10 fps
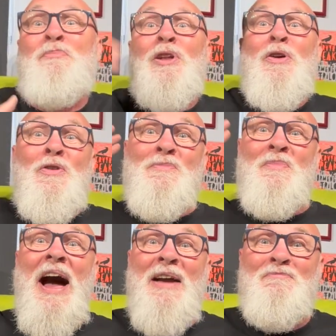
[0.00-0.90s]
blew
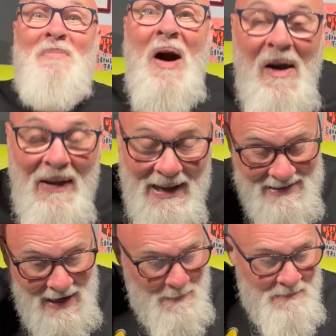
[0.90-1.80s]
my mind.
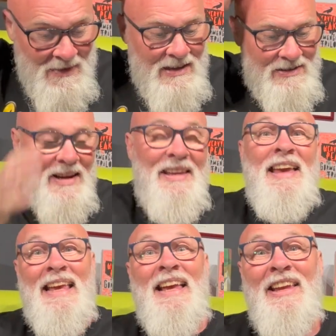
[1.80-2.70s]
So
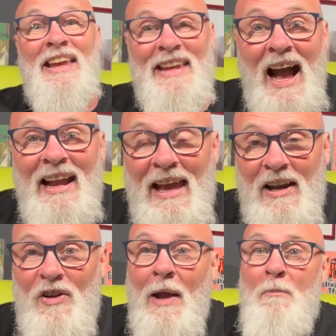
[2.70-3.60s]
yes, as a young
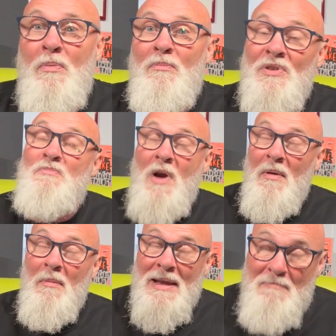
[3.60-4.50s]
adult, I was
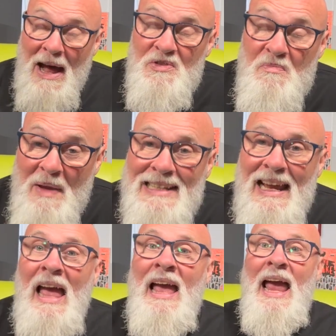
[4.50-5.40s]
probably much
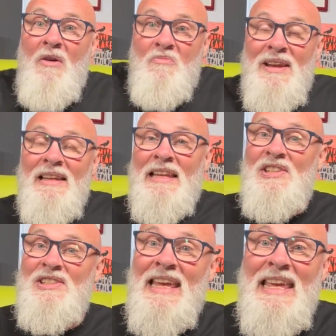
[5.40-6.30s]
better at really
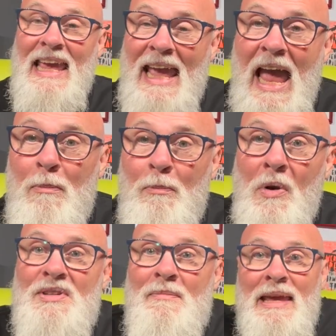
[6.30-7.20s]
seeking out
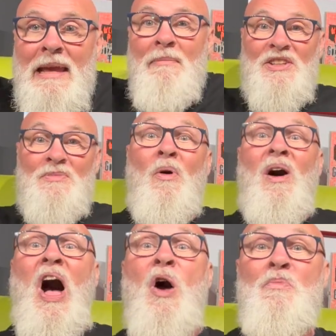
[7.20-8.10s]
books and being much more
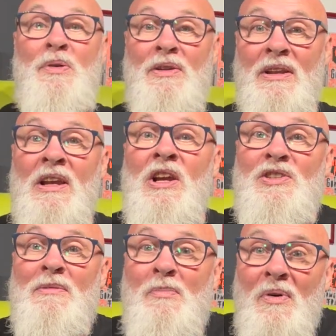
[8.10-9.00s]
open
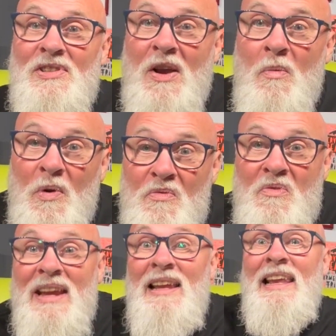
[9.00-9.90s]
to books that would
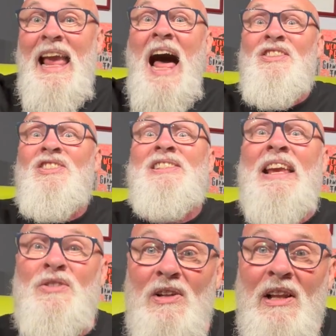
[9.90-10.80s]
really
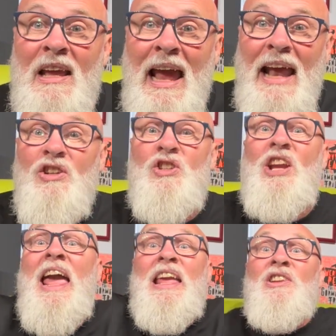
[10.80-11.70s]
unsettle and
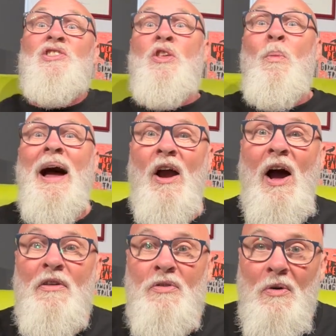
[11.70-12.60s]
change the way
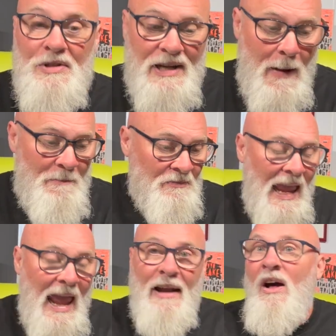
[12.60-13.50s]
I thought. And
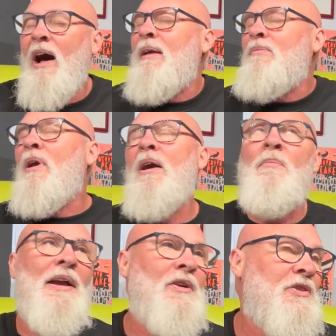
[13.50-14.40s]
oh
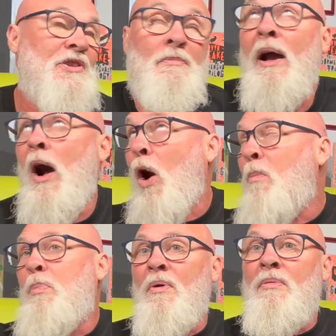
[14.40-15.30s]
my goodness, my
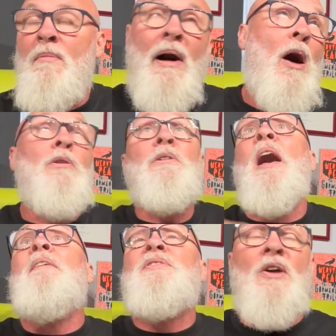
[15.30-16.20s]
whole
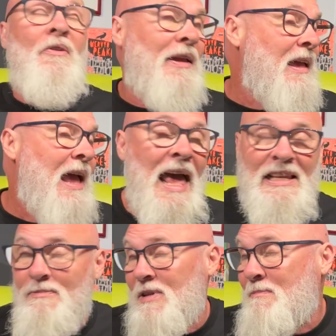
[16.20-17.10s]
life,
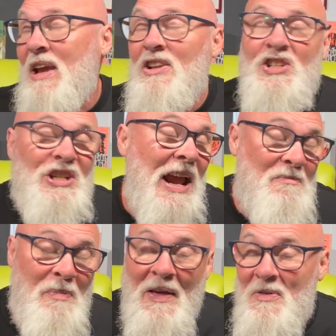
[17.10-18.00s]
has just been
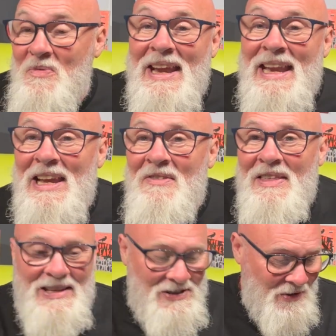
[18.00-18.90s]
shaped by the reading of
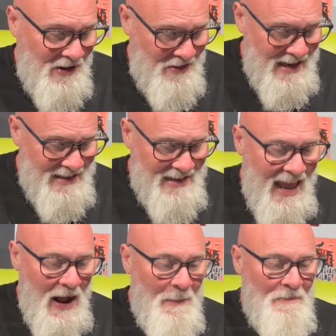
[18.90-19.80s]
these sort of things
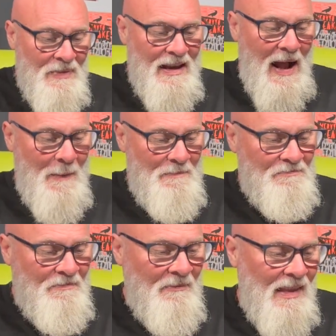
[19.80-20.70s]
now.
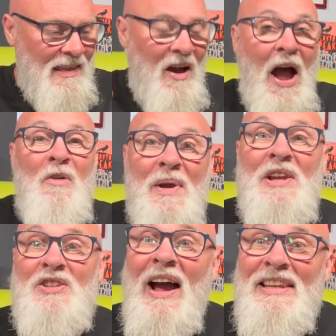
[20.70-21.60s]
I
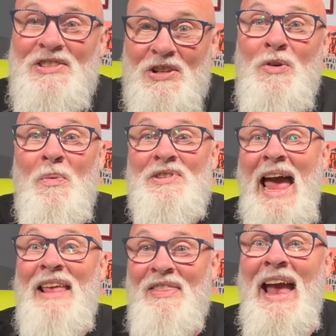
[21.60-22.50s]
wish I still
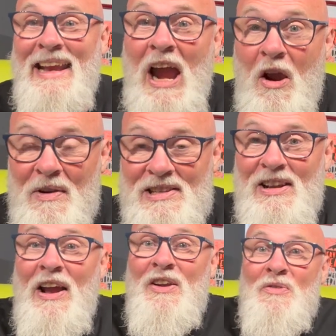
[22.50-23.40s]
had that courage and
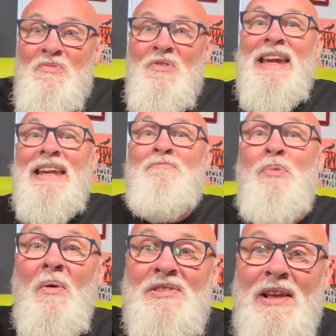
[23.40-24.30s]
I could read
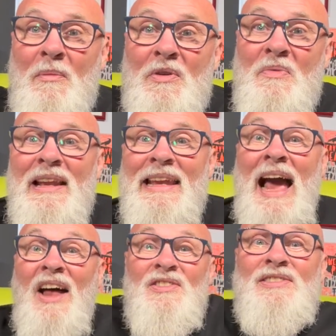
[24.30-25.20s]
books that would really
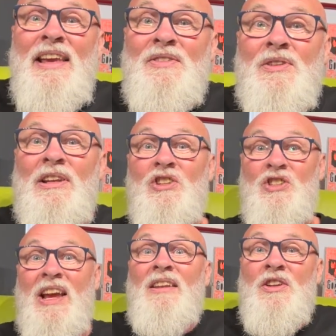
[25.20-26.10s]
unsettle and
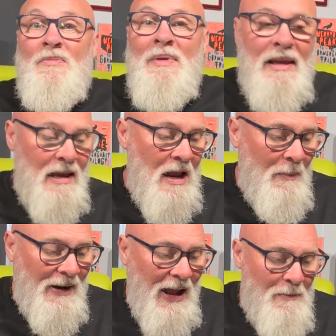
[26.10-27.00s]
challenge me.
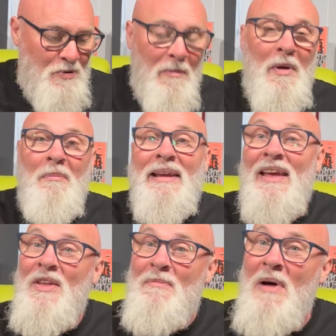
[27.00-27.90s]
But I probably
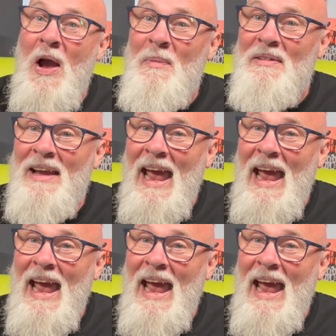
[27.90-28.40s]
at the moment